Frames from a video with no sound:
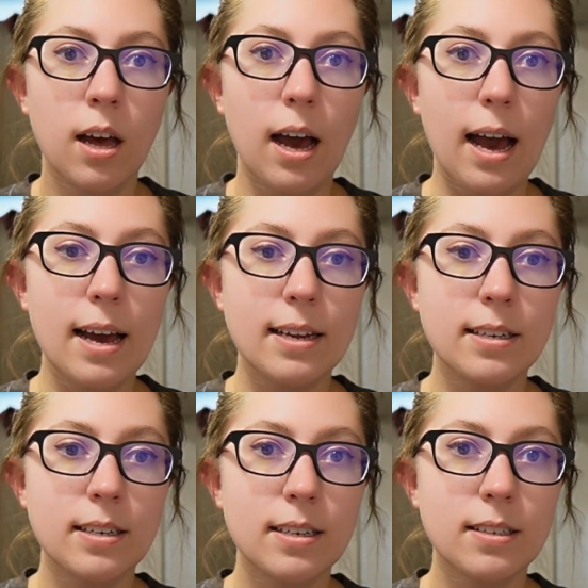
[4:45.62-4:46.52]

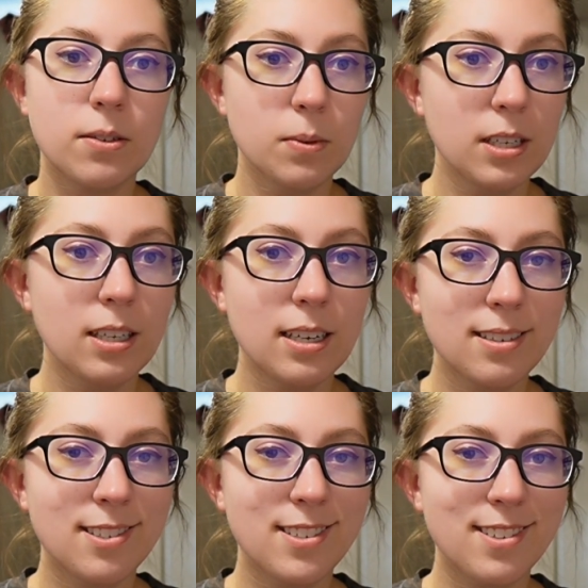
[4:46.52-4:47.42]
And it's really
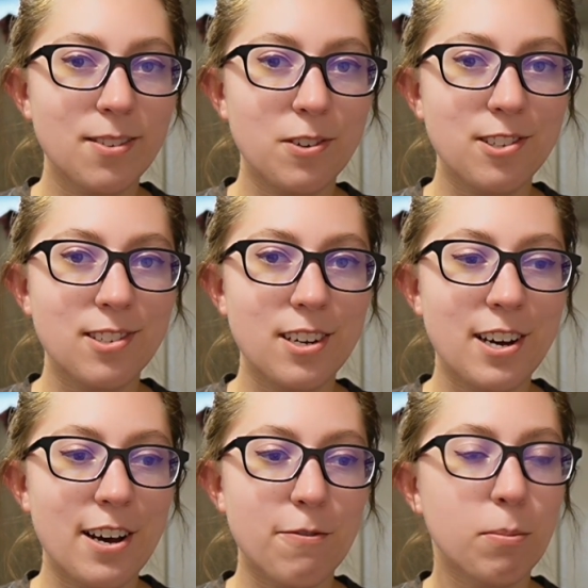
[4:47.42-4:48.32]
nice seeing the ones that
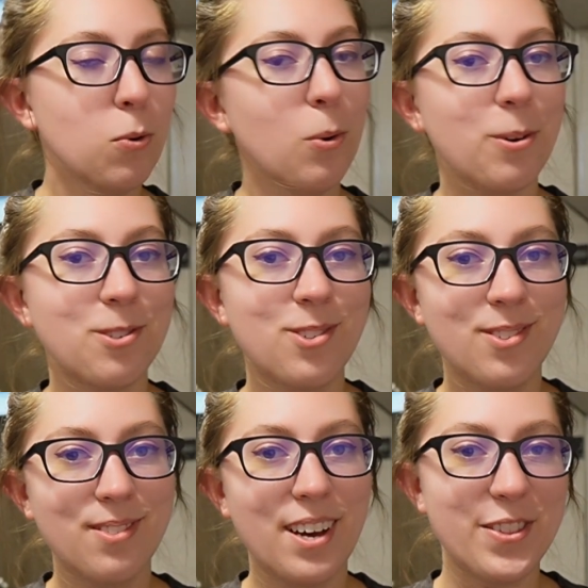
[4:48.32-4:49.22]
have pools
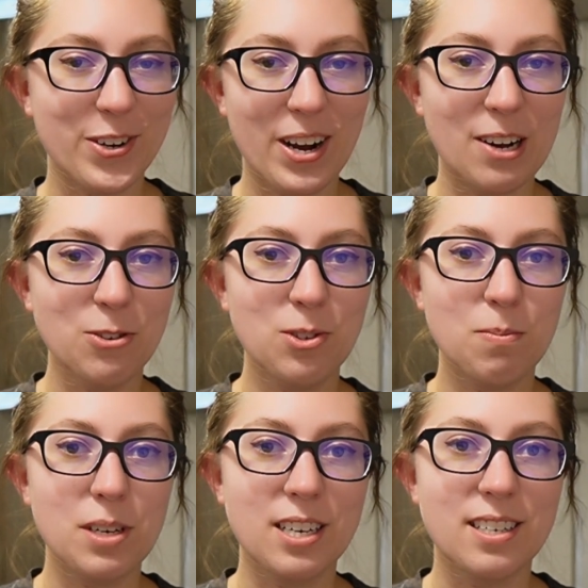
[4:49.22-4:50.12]
at their house
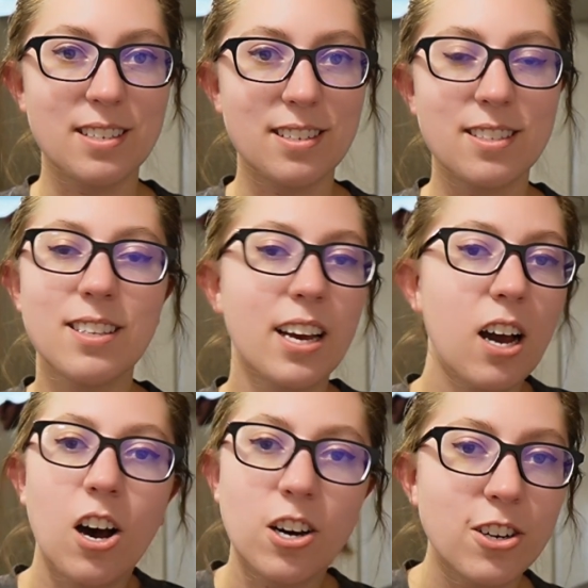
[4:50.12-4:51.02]
because it's like
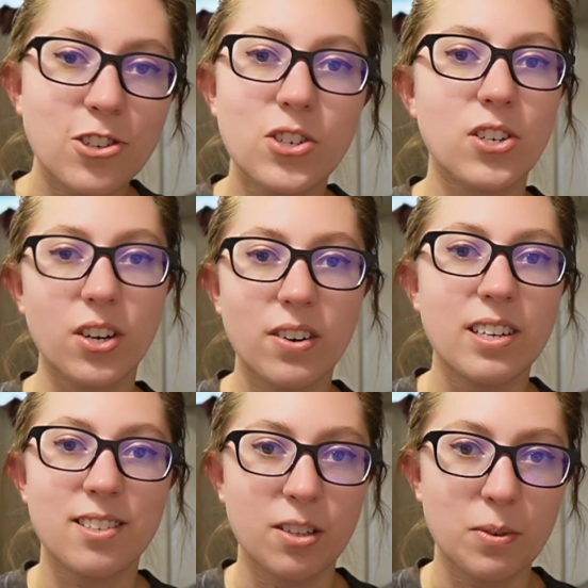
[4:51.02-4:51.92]
100
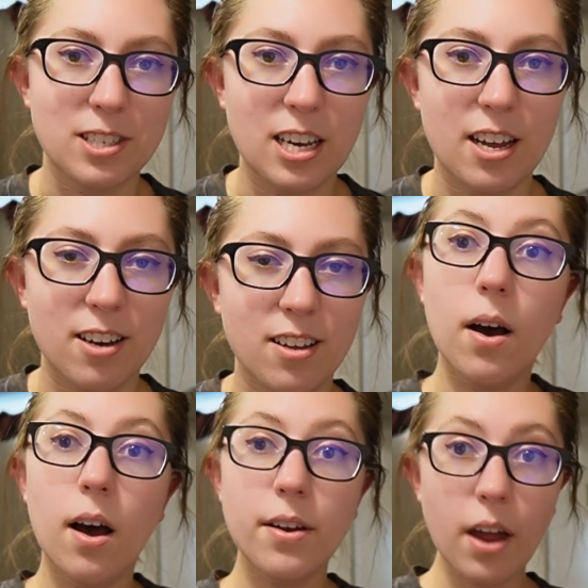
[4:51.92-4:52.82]
degrees in Louisiana.
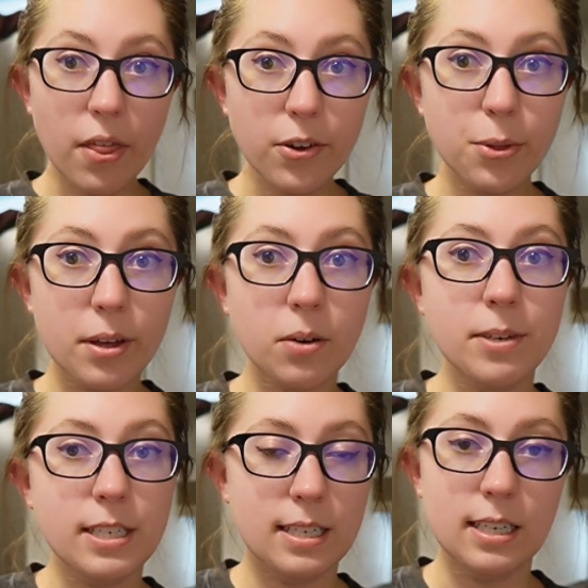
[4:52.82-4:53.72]
Another thing
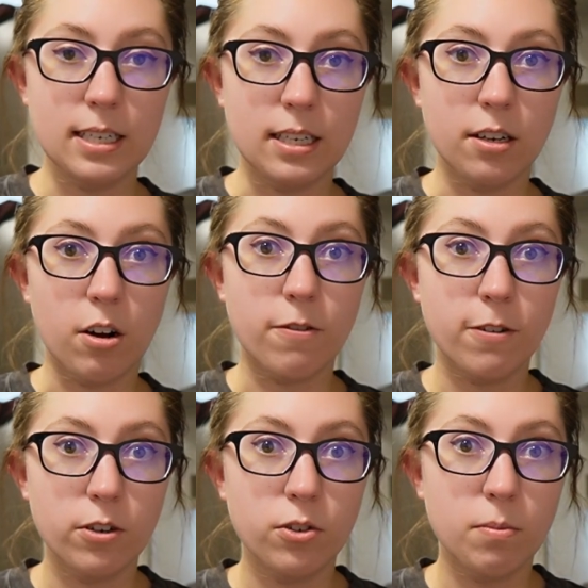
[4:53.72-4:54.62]
we did in our
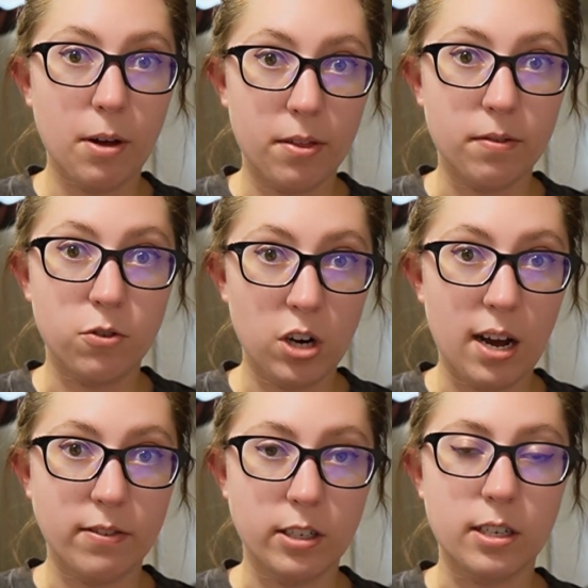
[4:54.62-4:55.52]
first month of
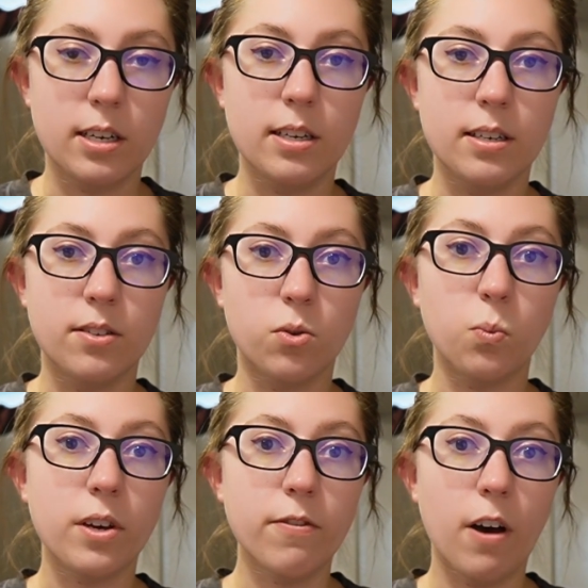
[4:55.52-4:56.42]
traveling is
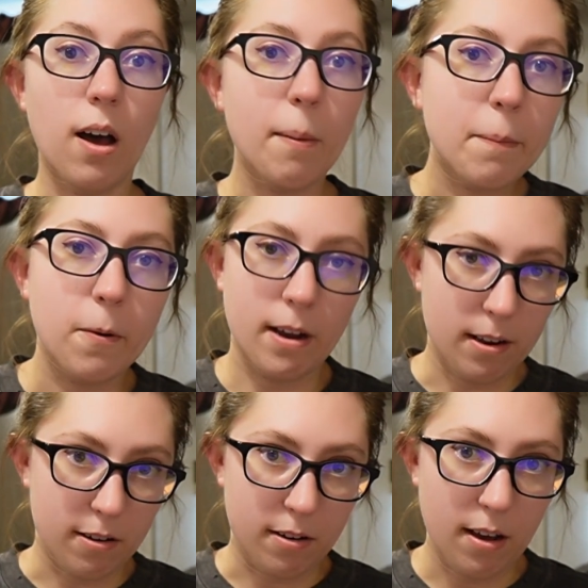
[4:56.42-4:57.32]
we've
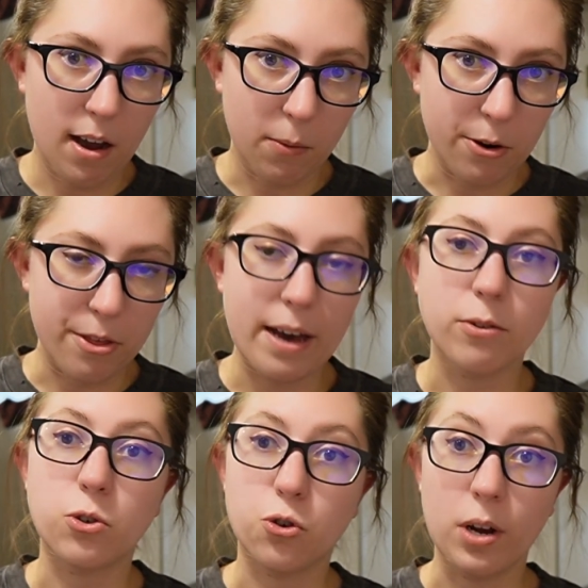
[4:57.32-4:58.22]
upgraded our
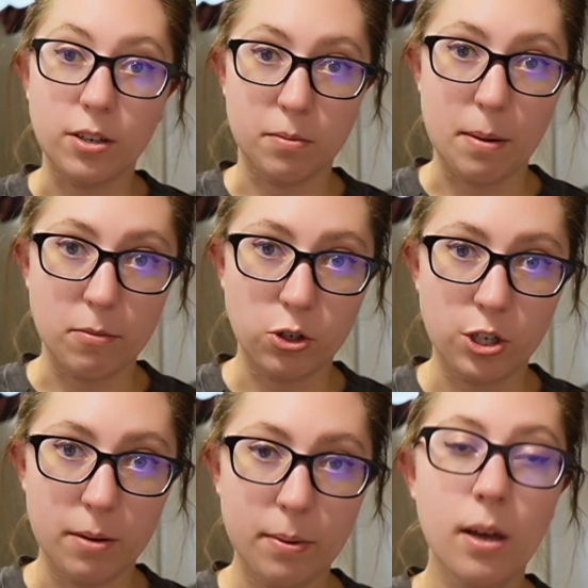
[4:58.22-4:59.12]
1,000 Trails
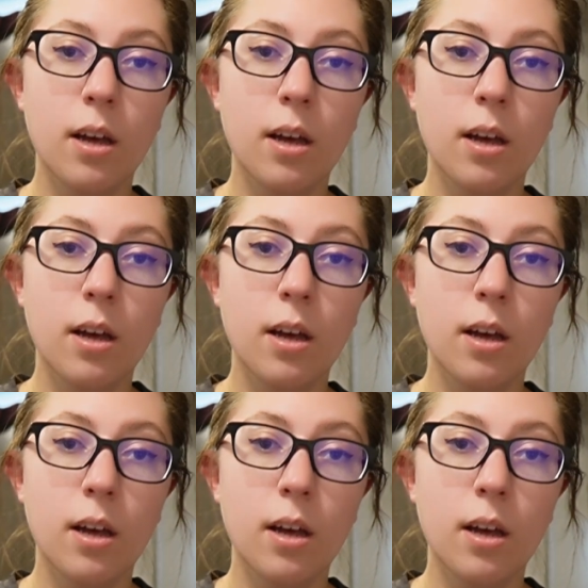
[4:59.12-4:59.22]
membership.